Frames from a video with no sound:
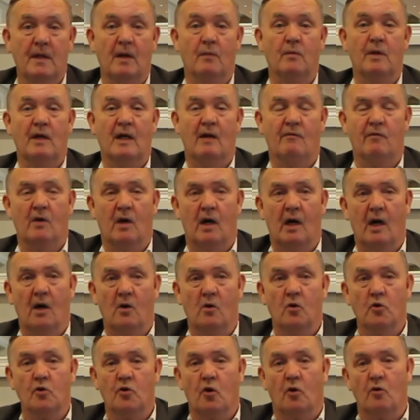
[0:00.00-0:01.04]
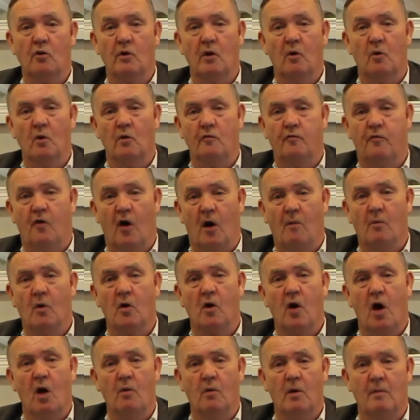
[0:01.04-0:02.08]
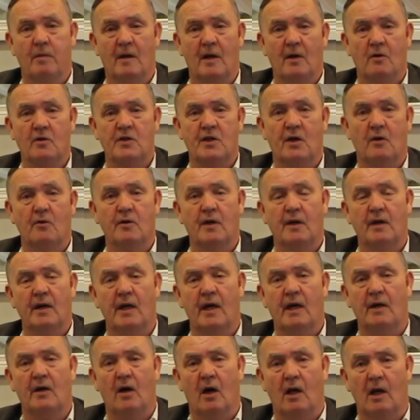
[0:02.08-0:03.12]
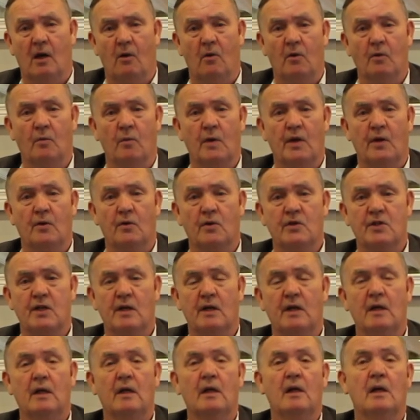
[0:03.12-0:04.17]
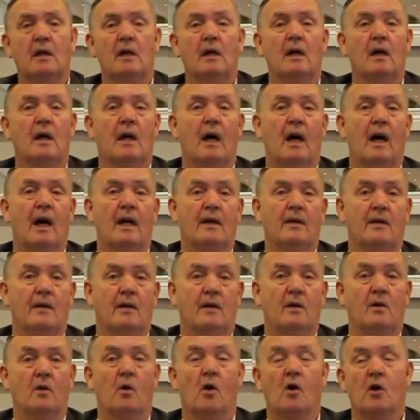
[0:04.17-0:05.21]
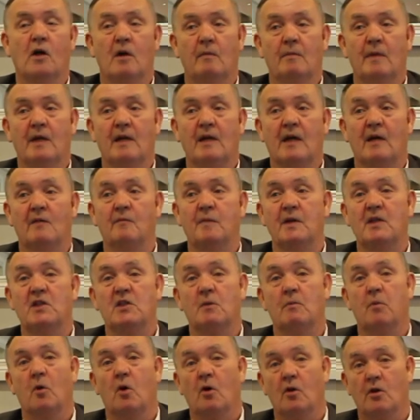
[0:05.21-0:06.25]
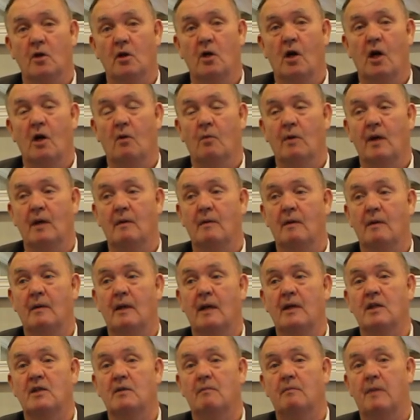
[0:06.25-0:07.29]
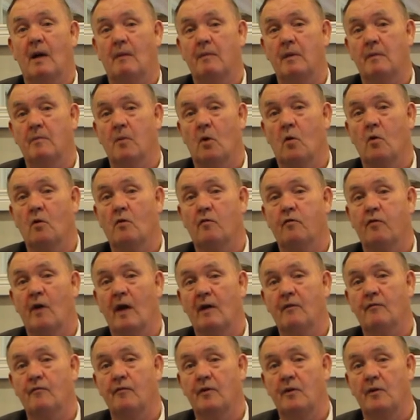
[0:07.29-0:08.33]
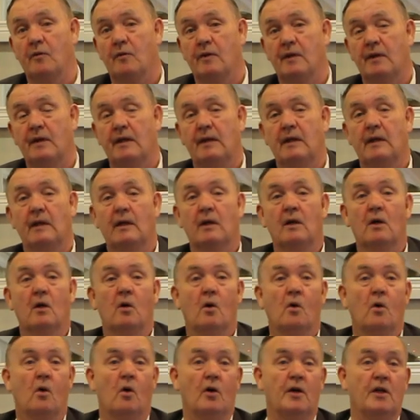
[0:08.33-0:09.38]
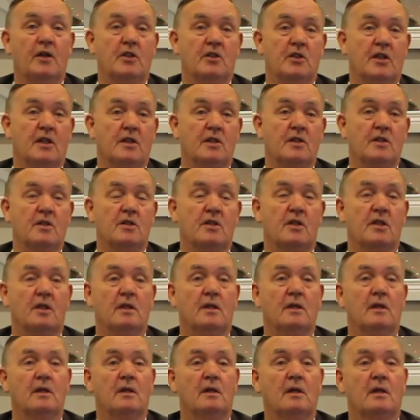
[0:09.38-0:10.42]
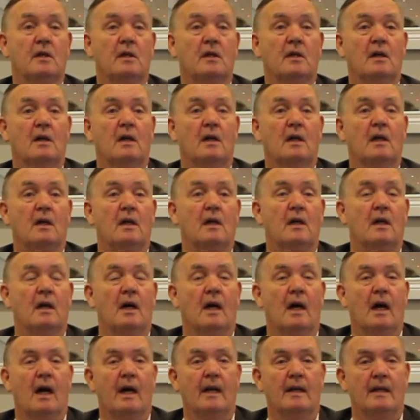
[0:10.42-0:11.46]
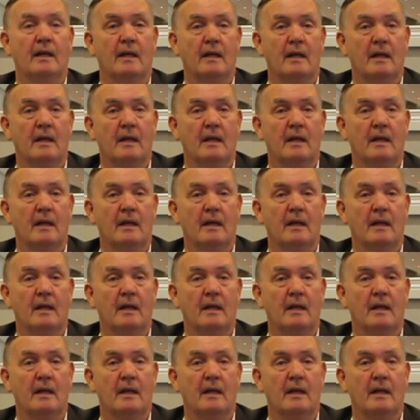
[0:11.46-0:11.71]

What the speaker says: that we have a good turnout of former Galway players here today and All-Ireland winners and local men that have been supporting Galway, like some Bobby Burke, Frank Finnerty, Oney Jennings, and